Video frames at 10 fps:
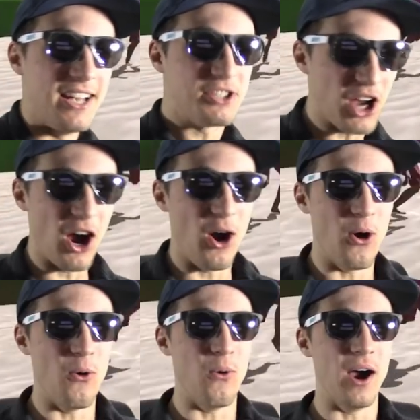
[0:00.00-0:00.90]

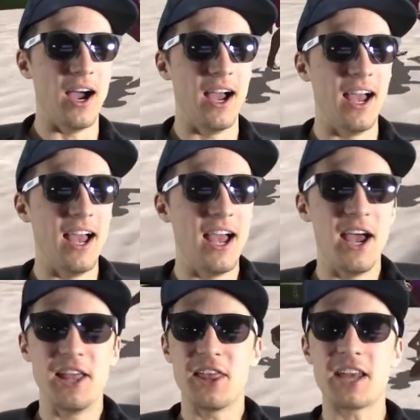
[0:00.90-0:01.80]
Joe!
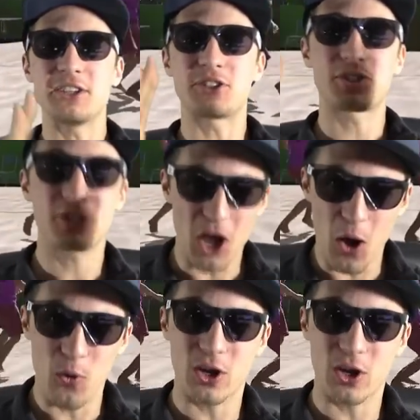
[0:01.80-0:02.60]
That is so